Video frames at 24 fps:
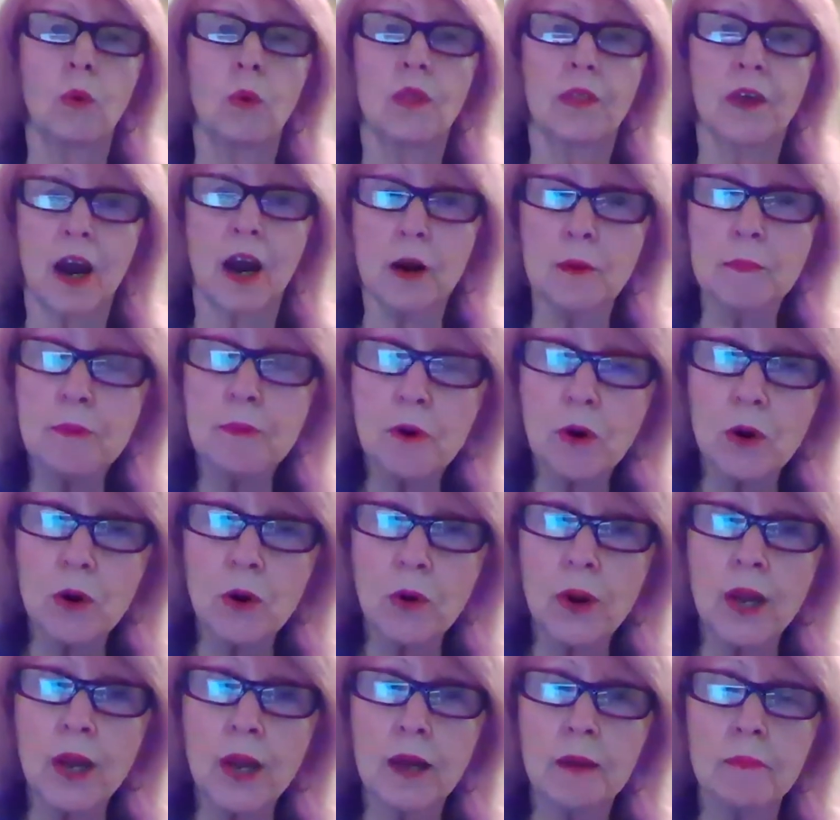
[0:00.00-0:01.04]
With our
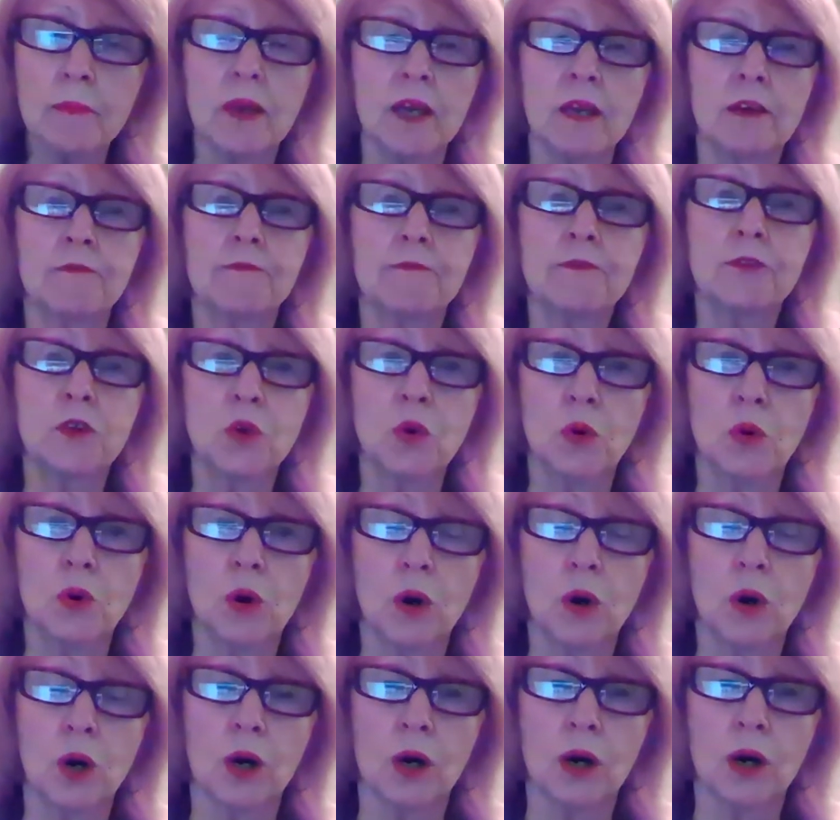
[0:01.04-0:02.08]
program, if
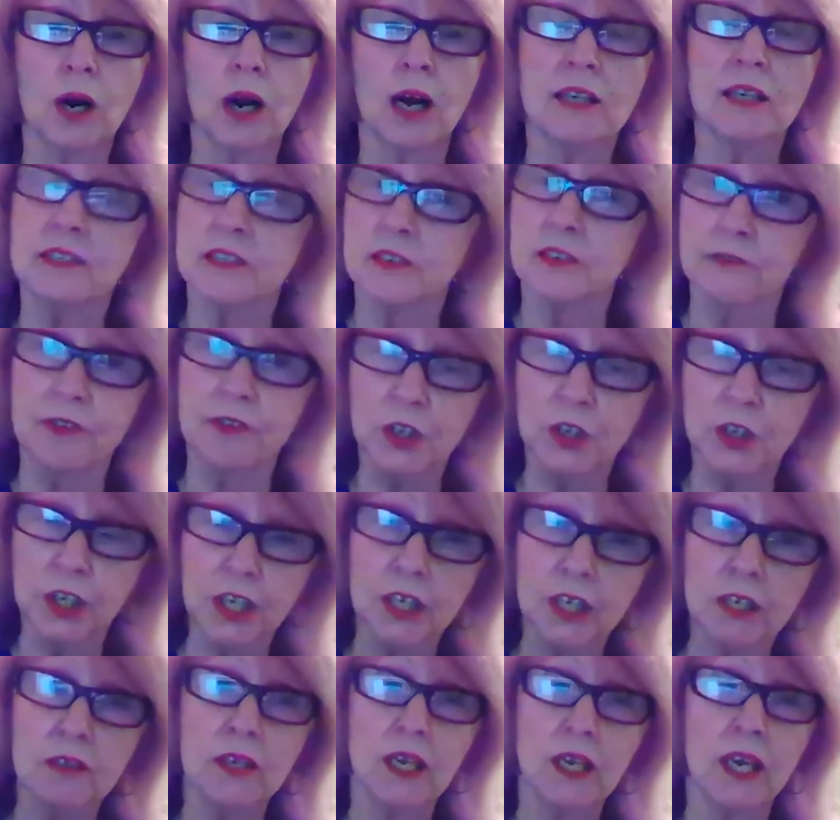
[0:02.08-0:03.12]
you're a
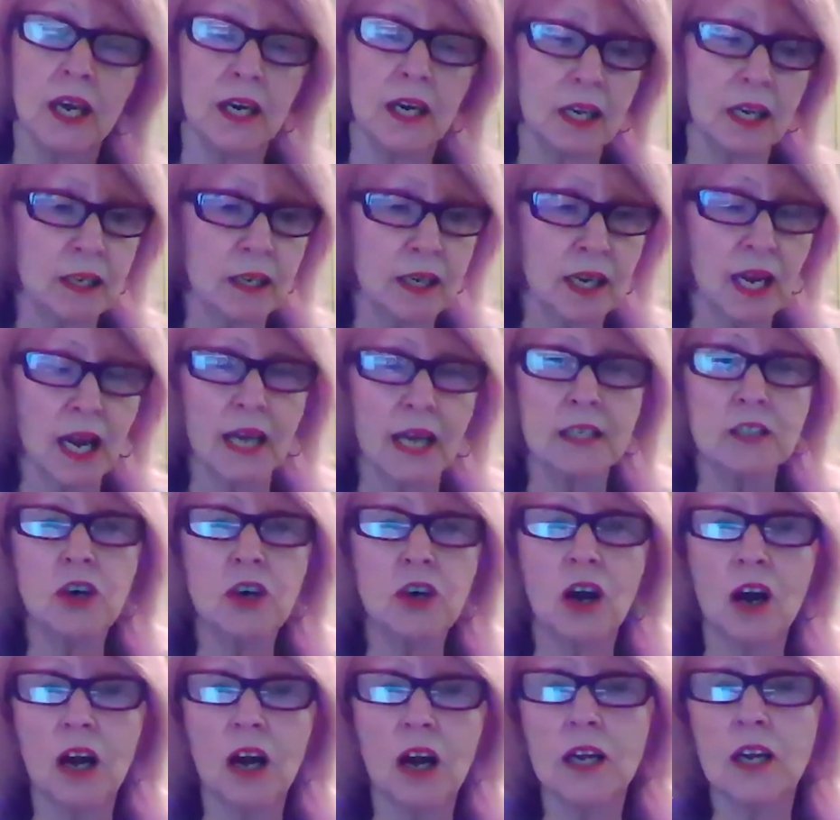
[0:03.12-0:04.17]
civilian getting a
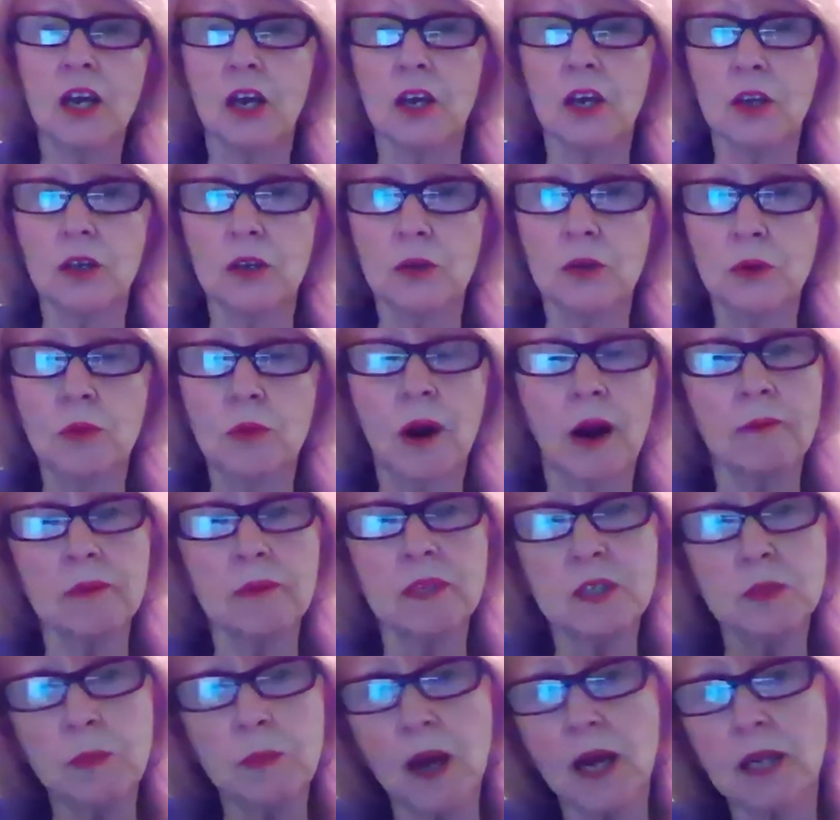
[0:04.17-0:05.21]
guide dog, you
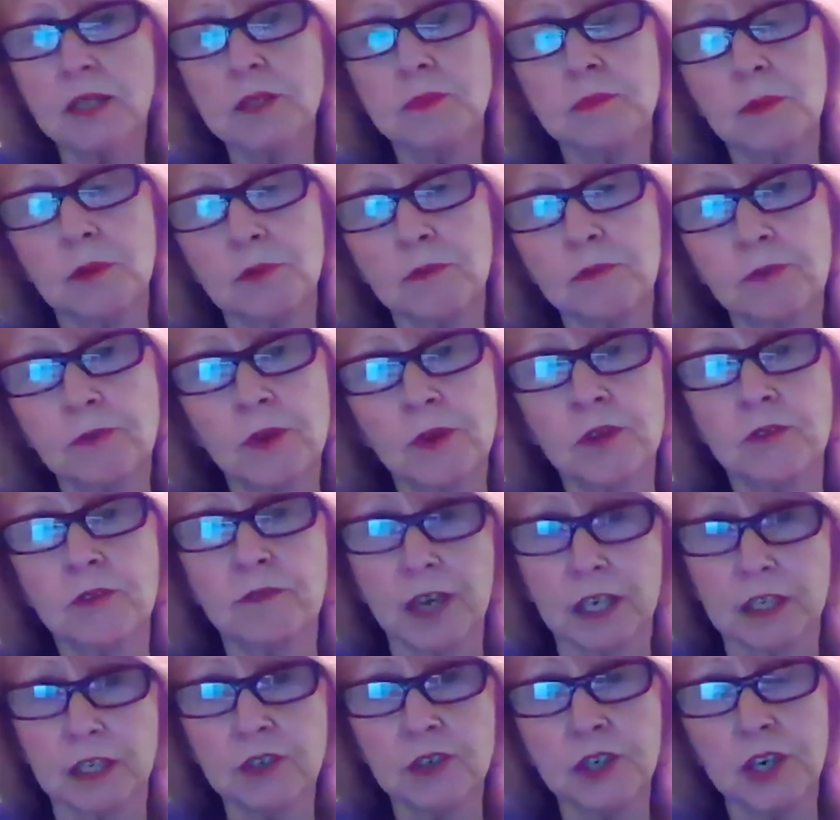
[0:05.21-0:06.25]
are responsible for
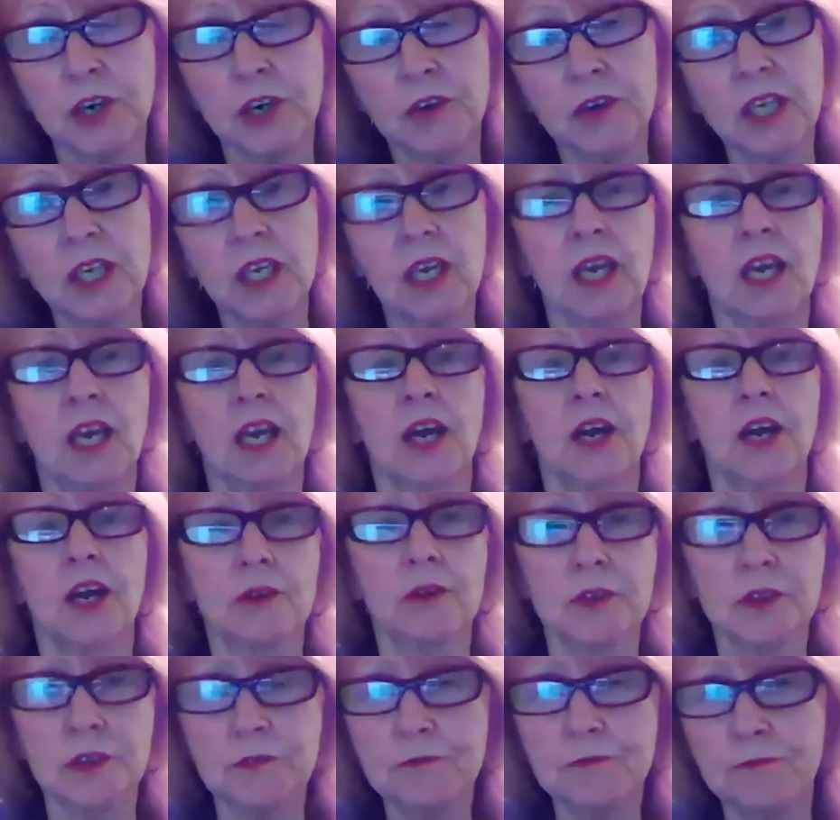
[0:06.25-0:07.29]
the veterinary
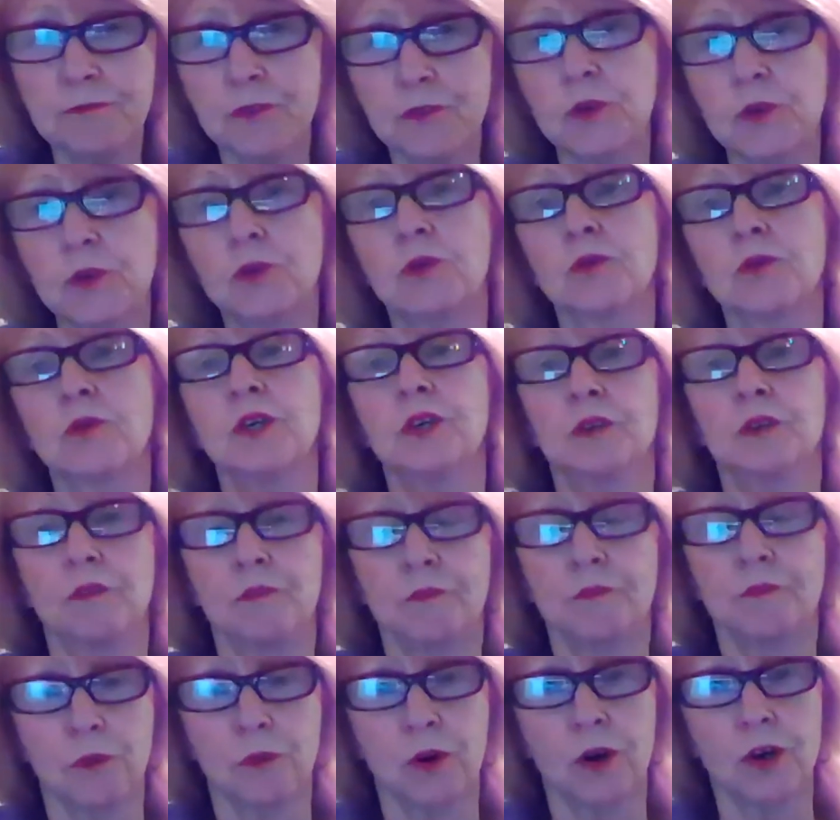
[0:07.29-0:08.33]
care and the food
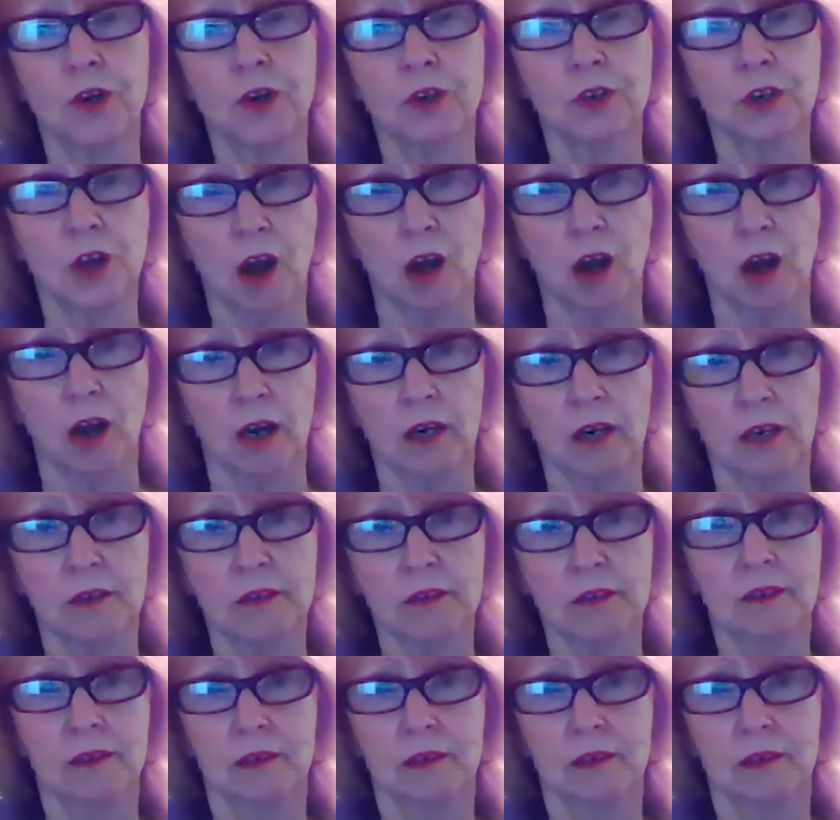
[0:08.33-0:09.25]
for your dog